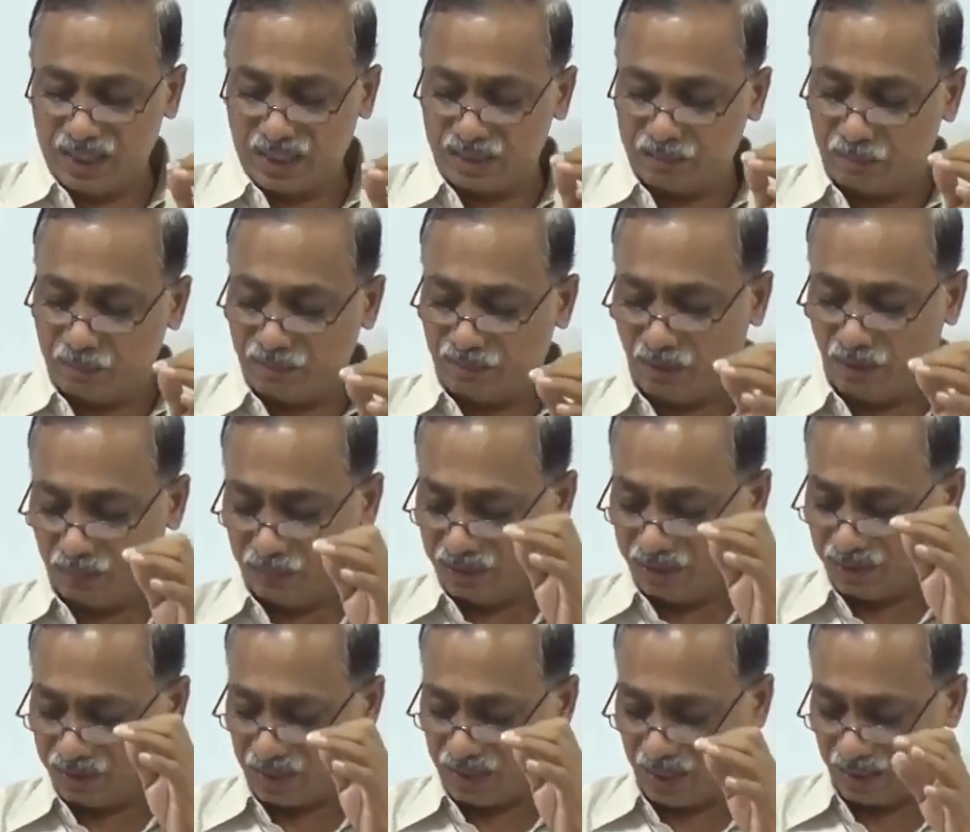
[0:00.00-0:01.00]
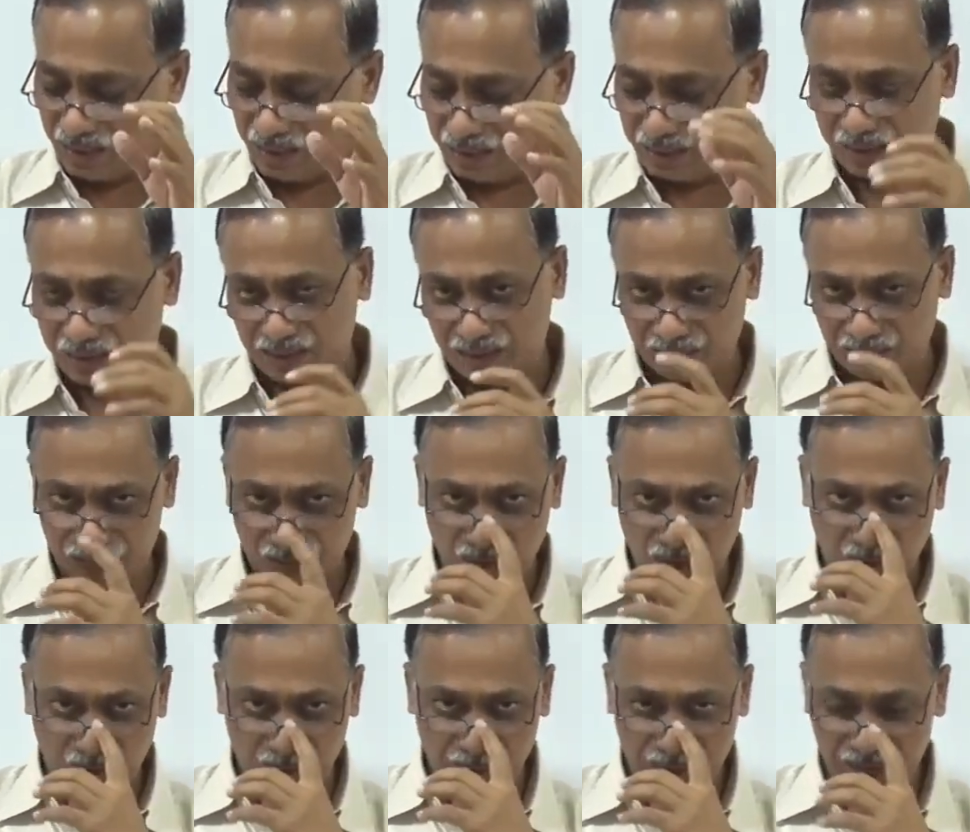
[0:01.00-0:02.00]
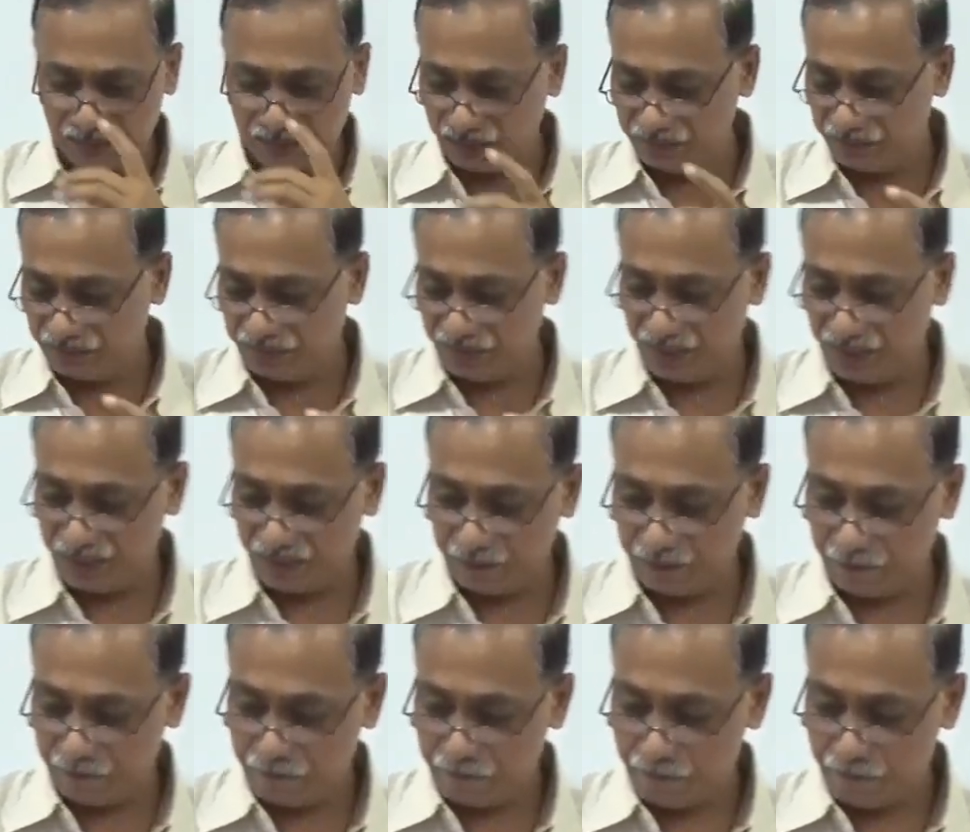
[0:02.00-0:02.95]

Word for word: as performance targets. You are on page 158.